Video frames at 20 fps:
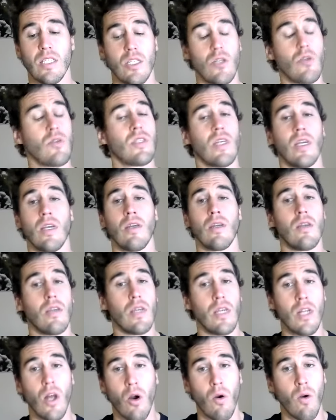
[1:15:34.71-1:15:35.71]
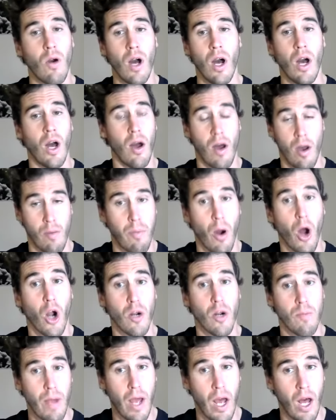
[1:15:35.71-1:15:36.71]
using, a
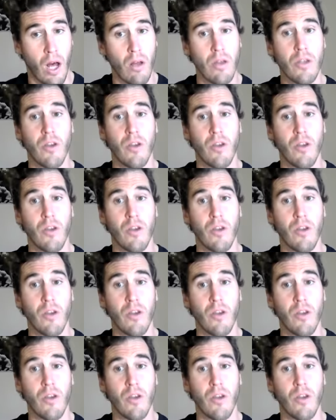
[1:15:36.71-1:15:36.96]
barbell.